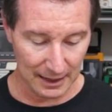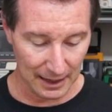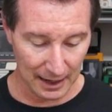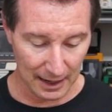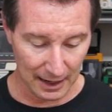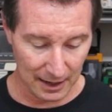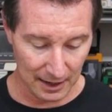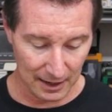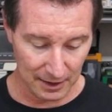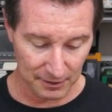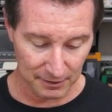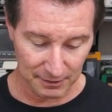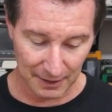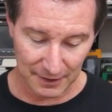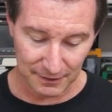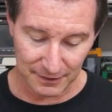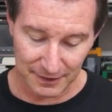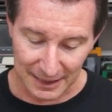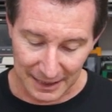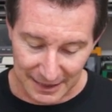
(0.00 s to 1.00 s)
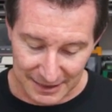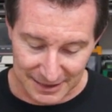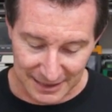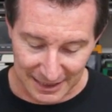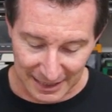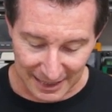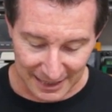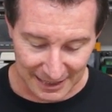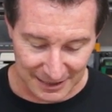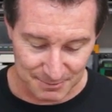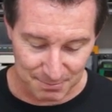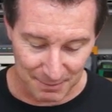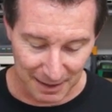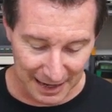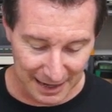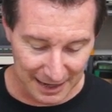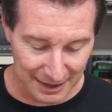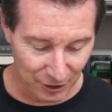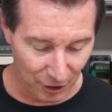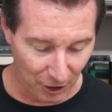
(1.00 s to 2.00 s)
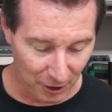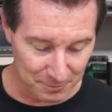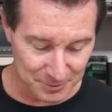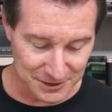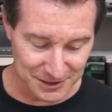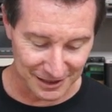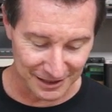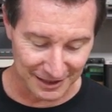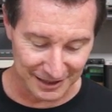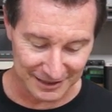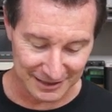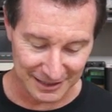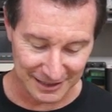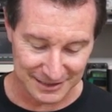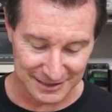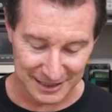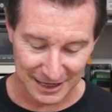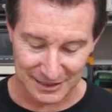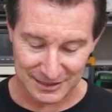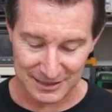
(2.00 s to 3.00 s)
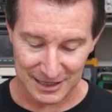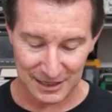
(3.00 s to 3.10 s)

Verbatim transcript: uh, that the internet has made obsolete these days.